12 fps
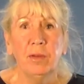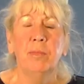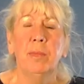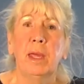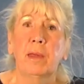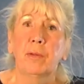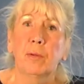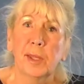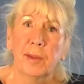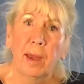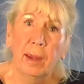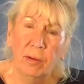to make those
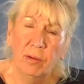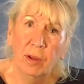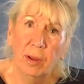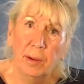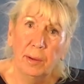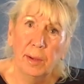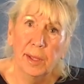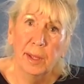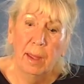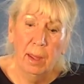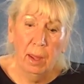tight turns.